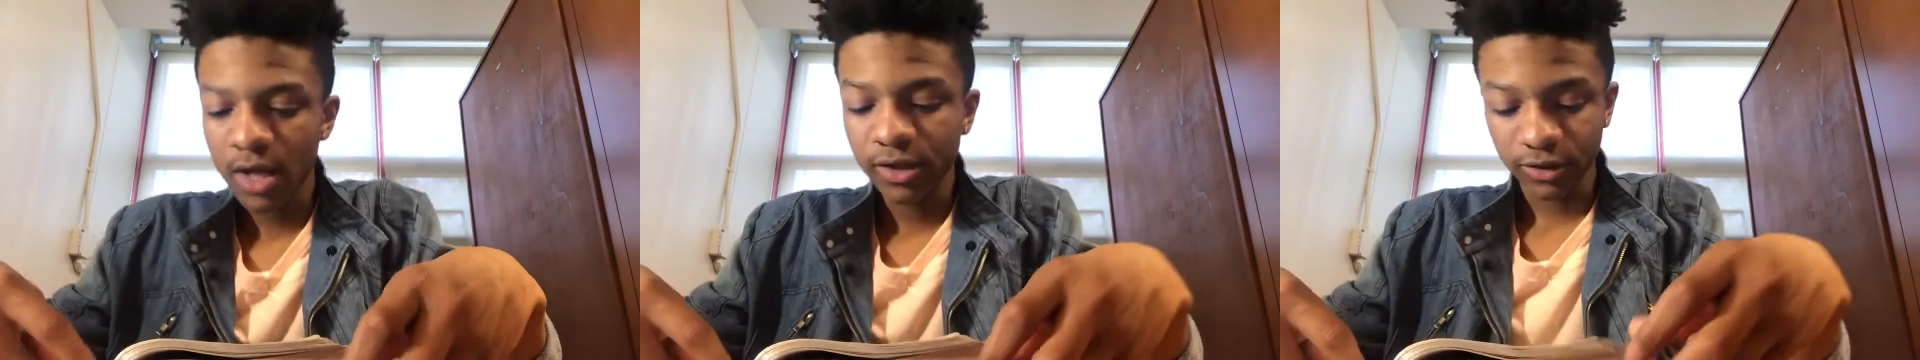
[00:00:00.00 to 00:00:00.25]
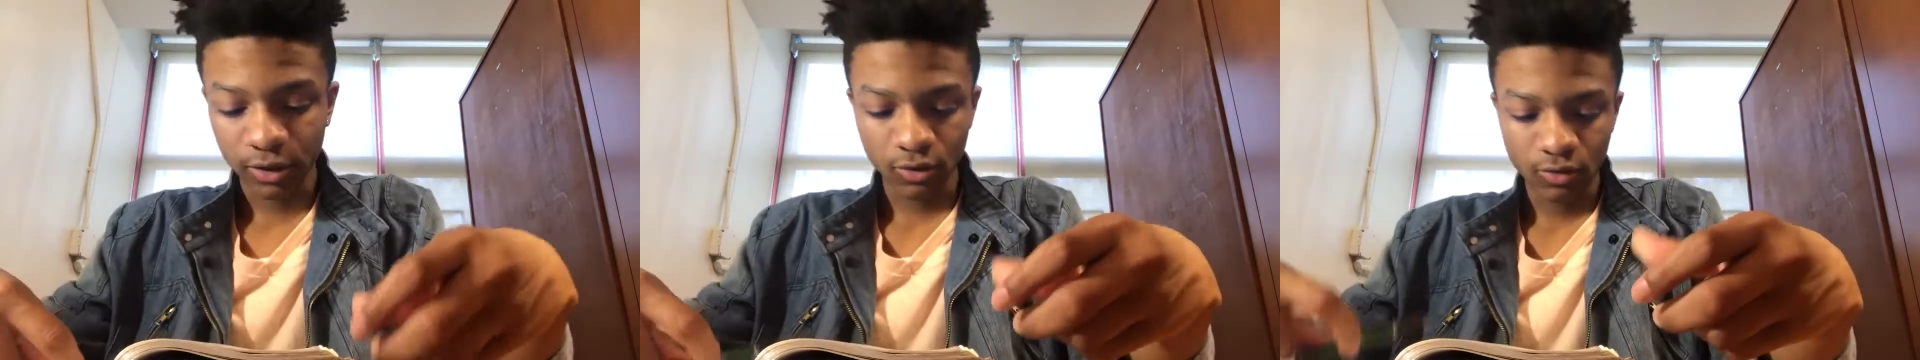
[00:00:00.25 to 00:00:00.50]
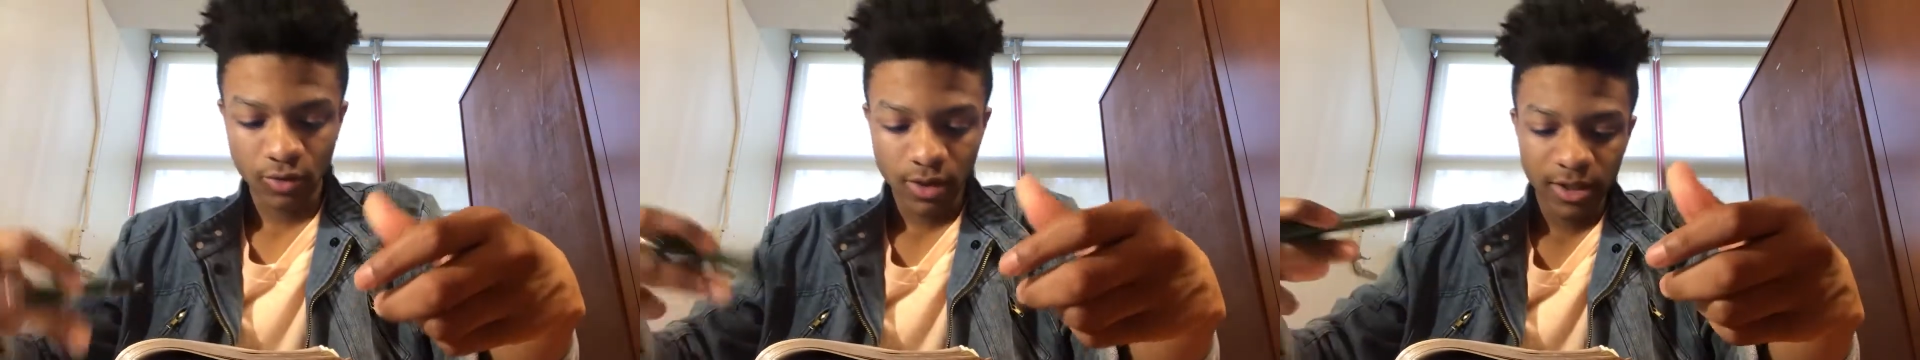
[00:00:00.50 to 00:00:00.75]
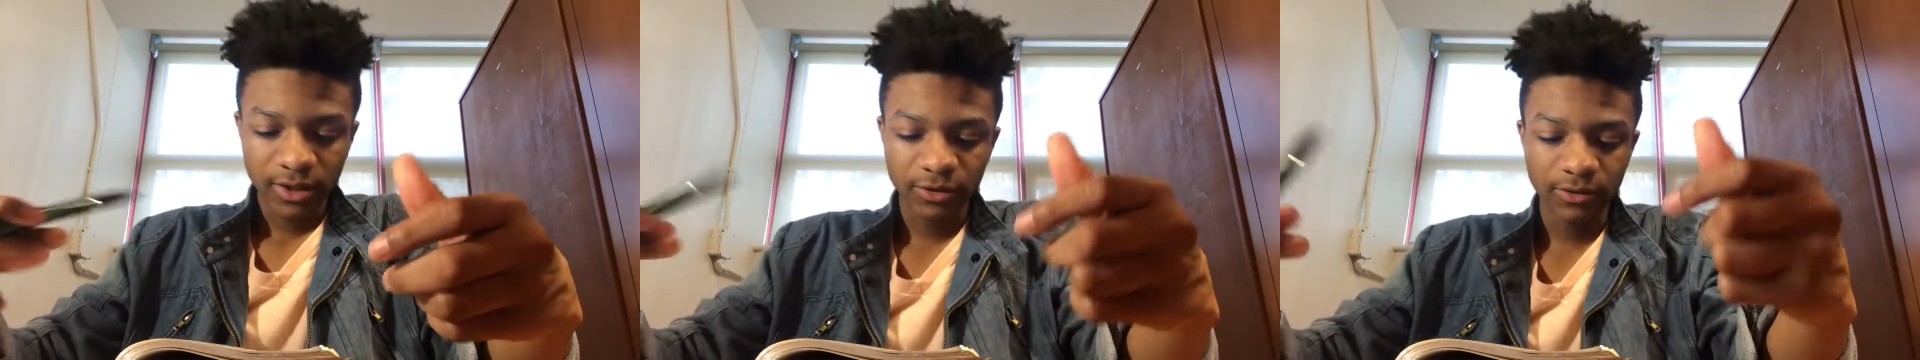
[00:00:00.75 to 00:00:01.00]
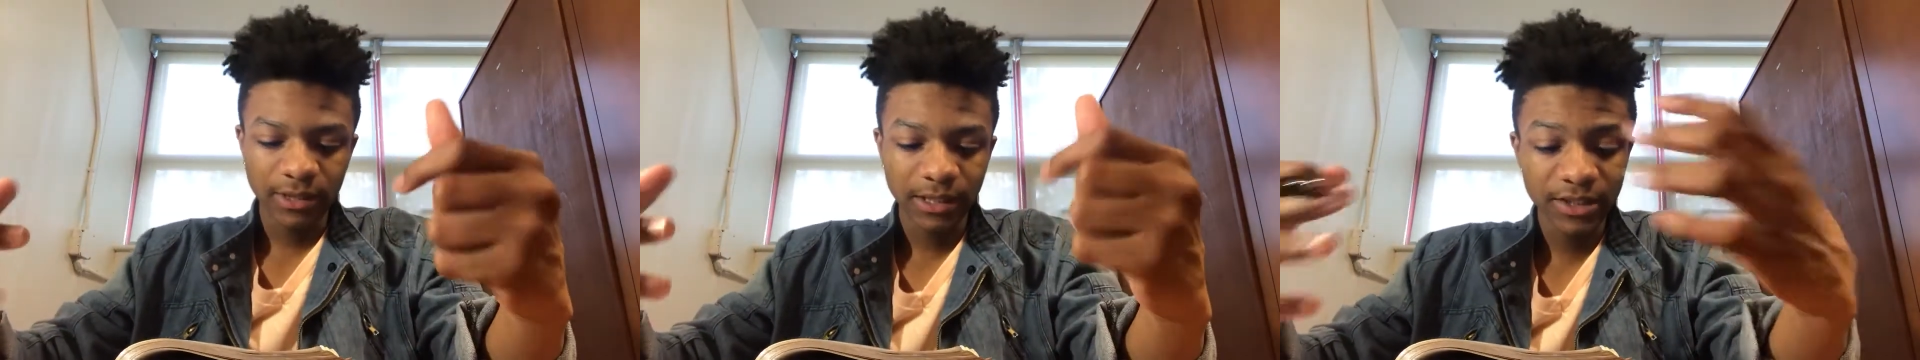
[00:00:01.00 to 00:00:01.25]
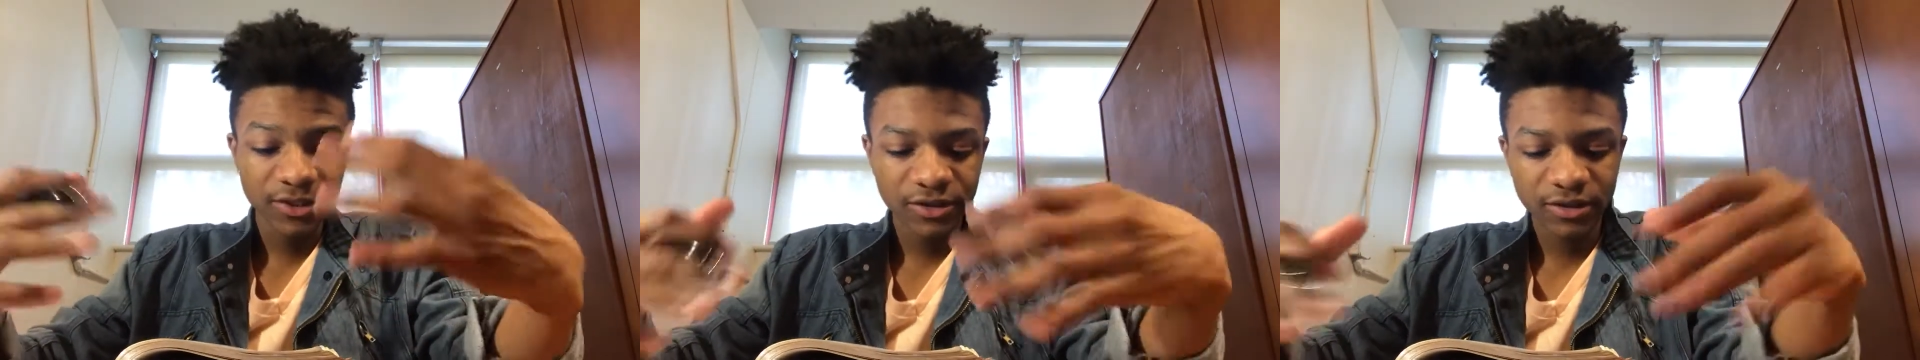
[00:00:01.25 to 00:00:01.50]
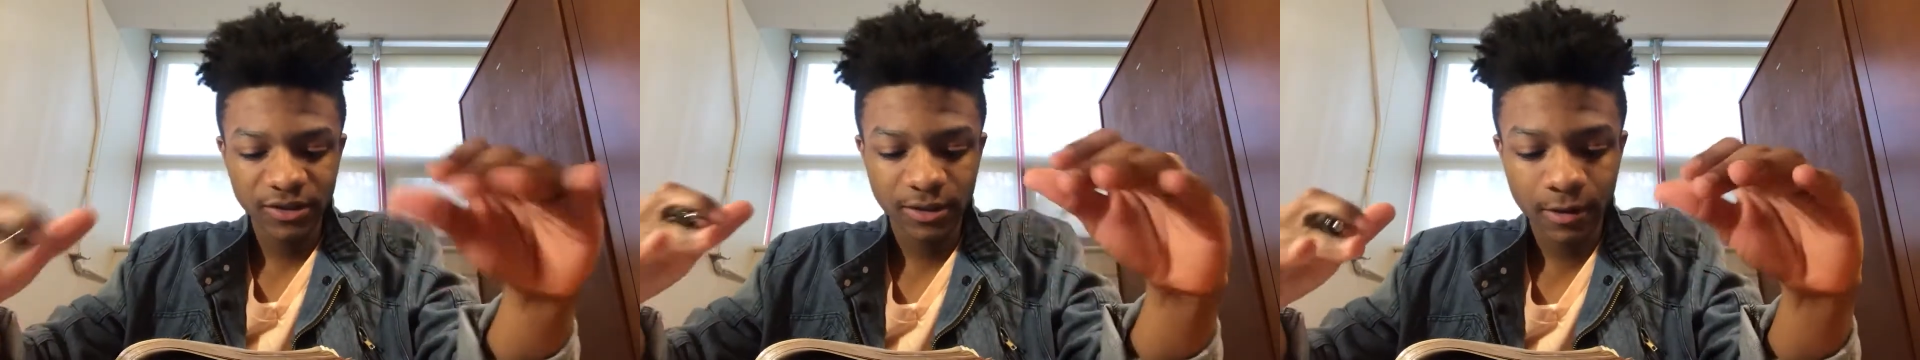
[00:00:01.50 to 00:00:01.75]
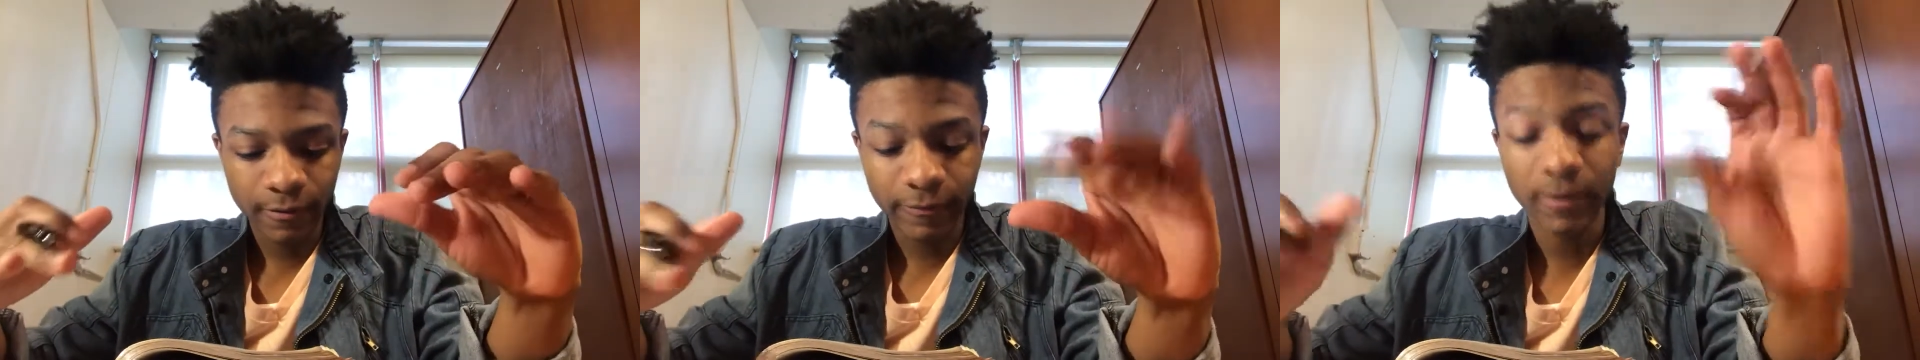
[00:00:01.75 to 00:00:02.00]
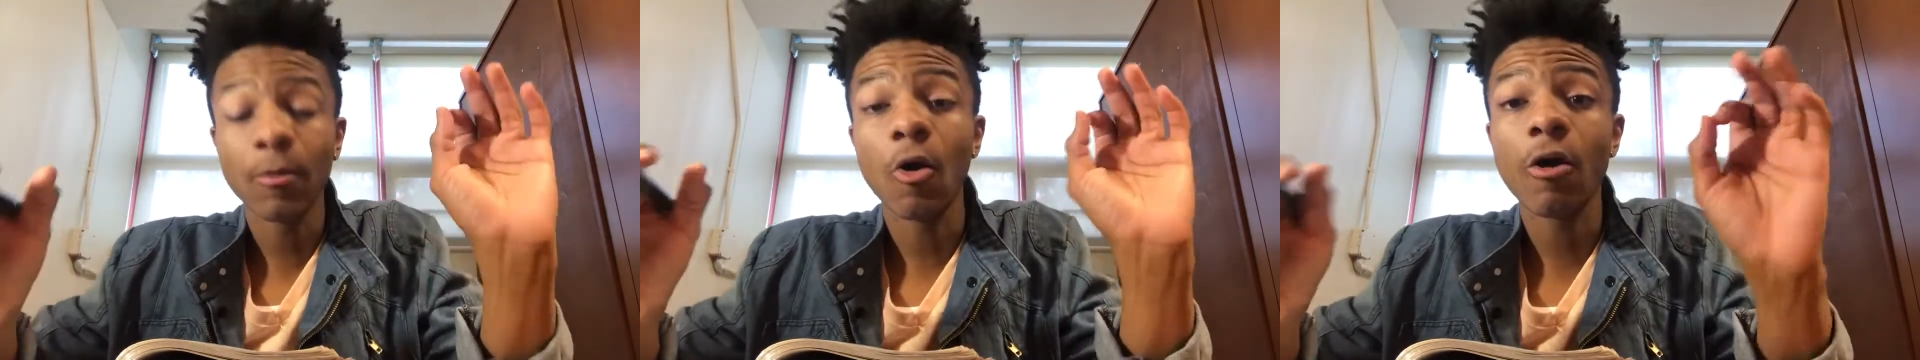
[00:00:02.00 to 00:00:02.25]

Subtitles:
So to cleanse yourself from